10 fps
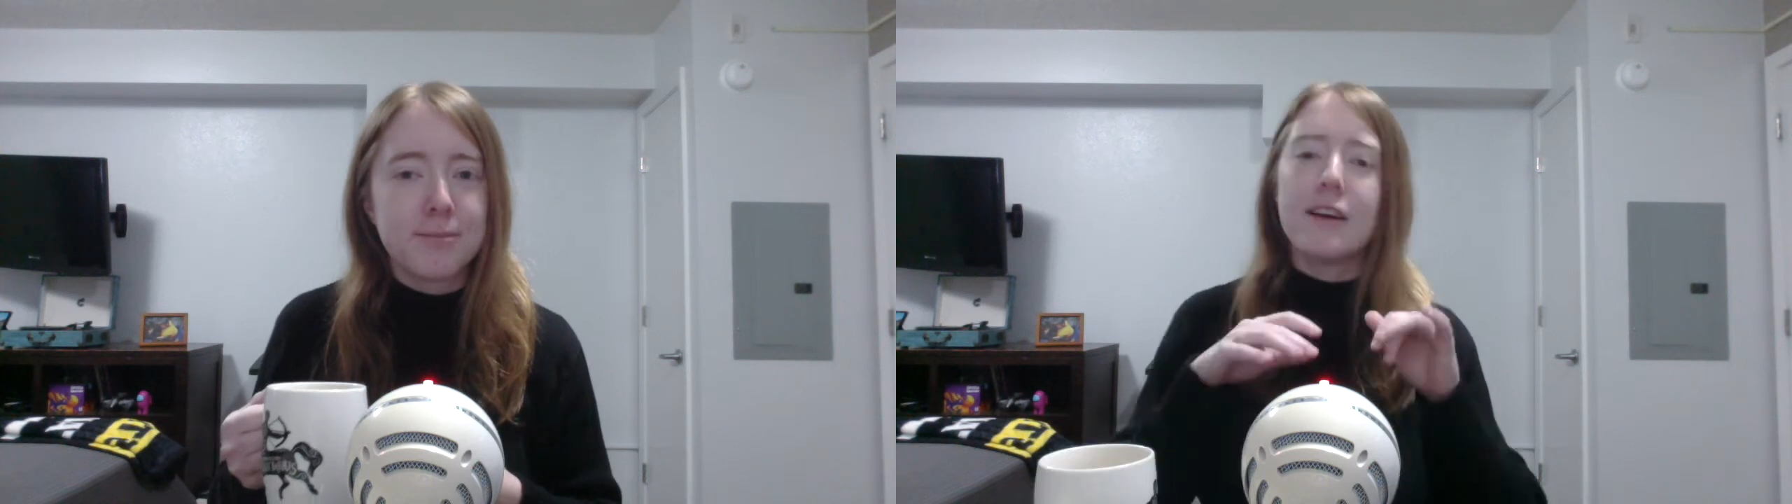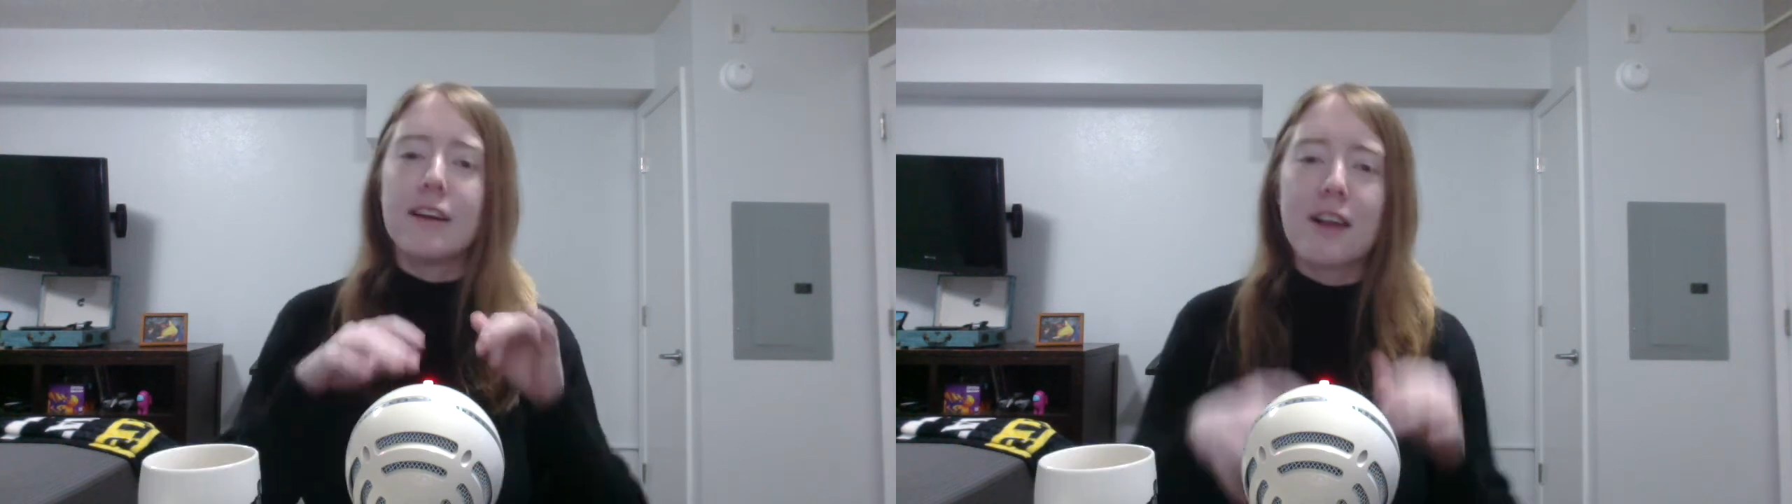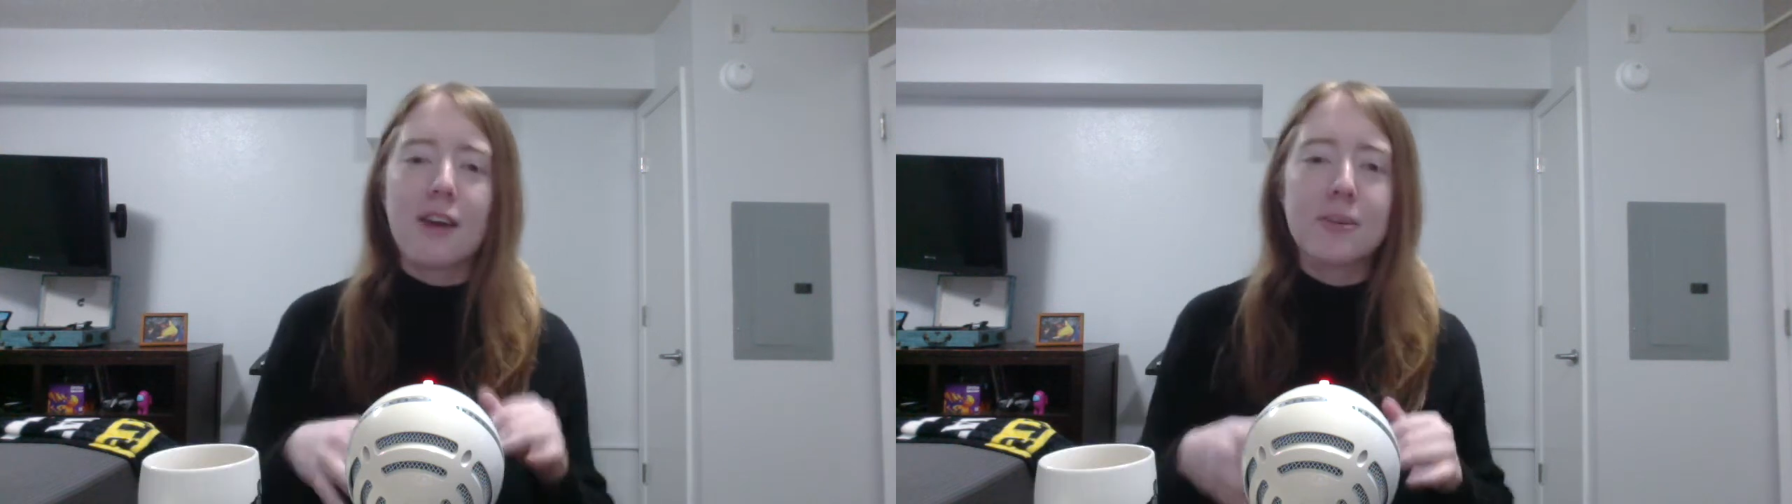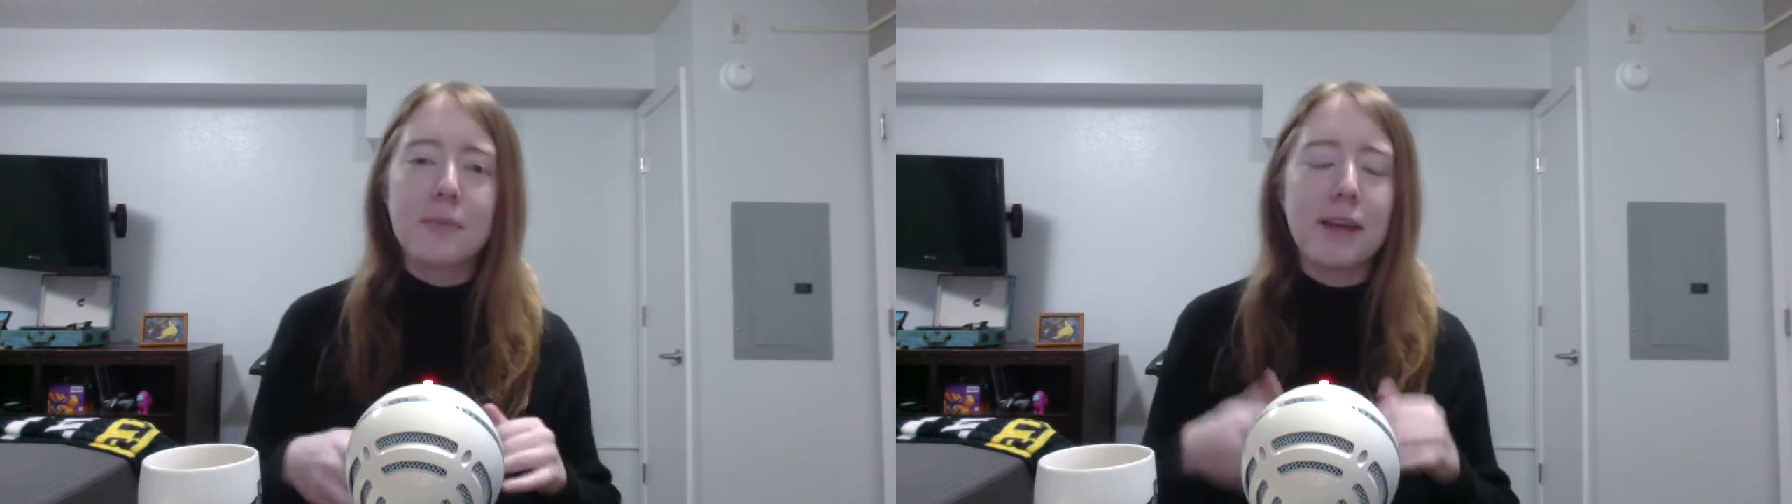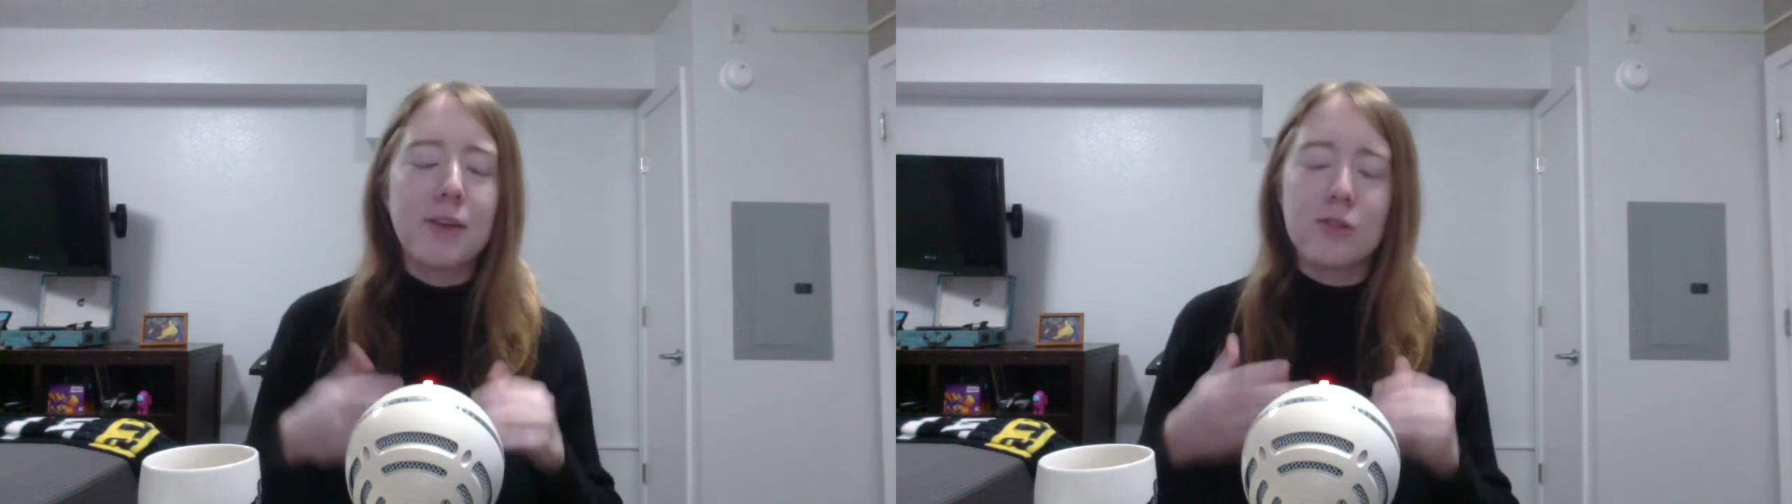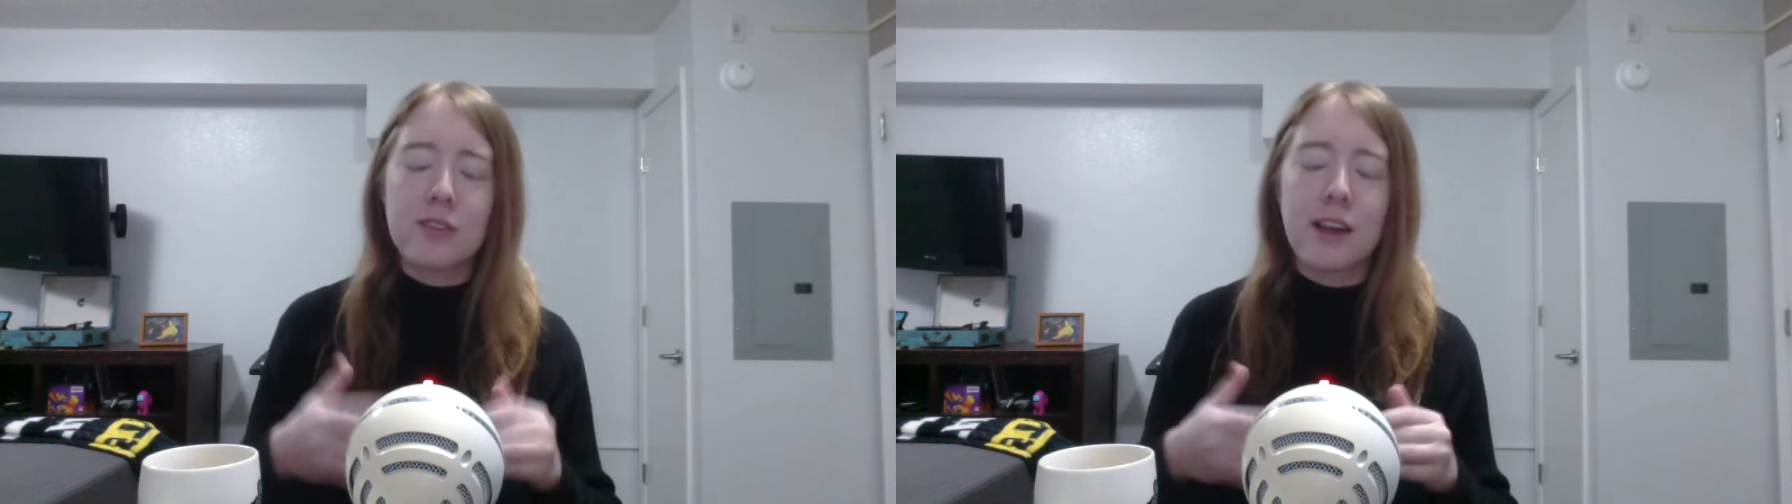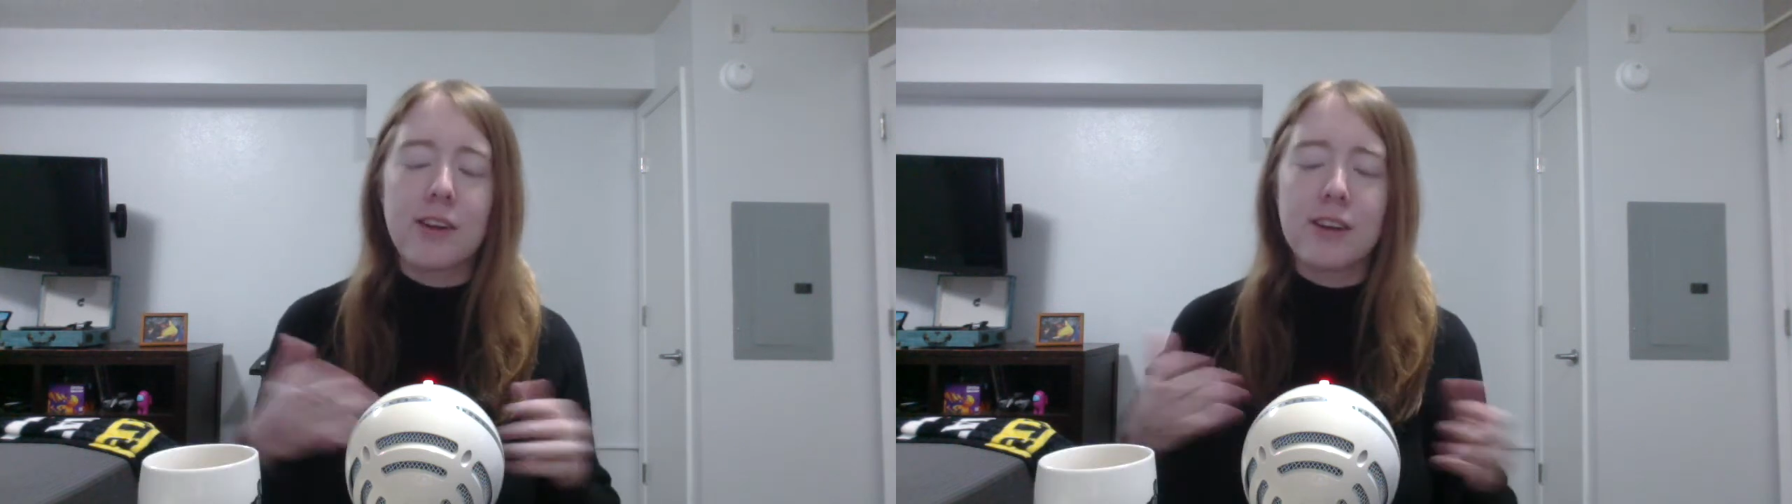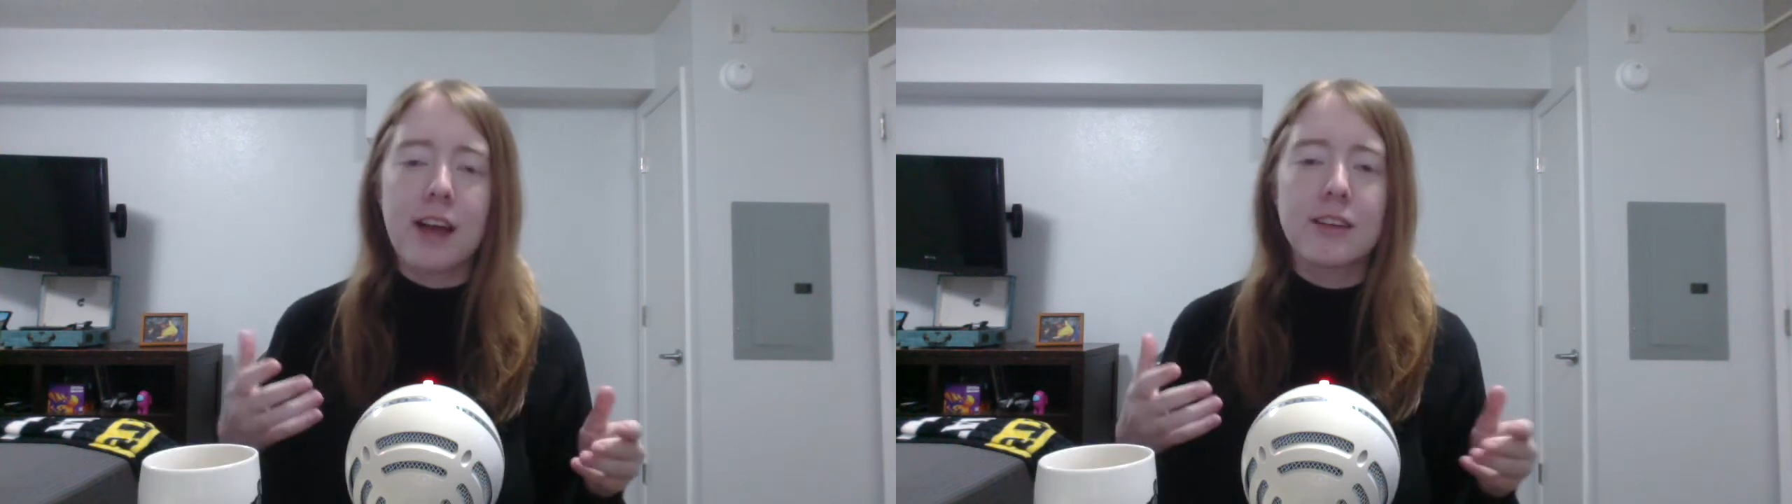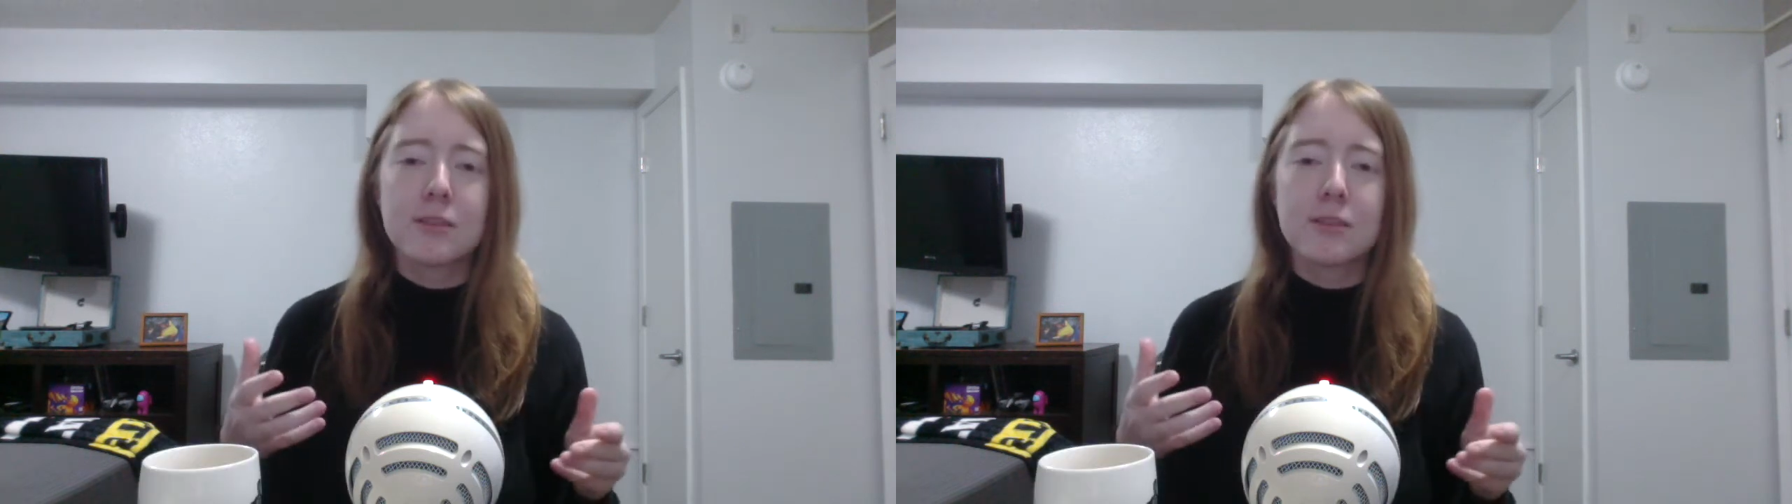Now, to make you sound kind of